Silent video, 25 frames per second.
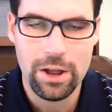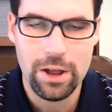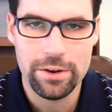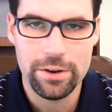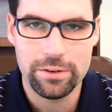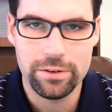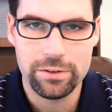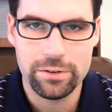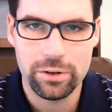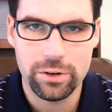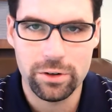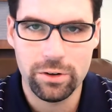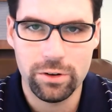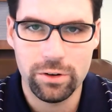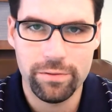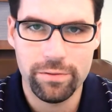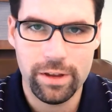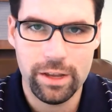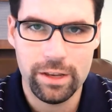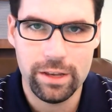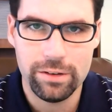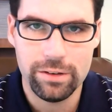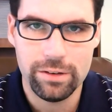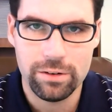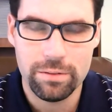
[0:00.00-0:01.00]
other turtle
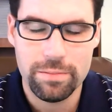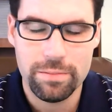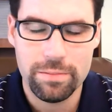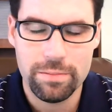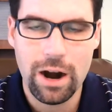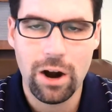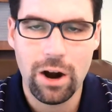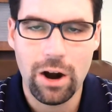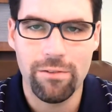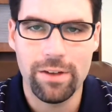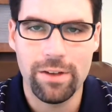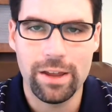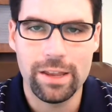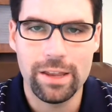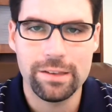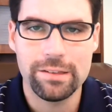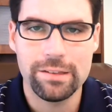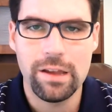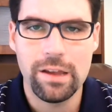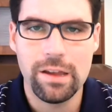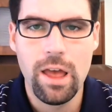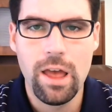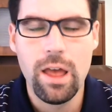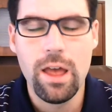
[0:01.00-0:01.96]
vents or power vents,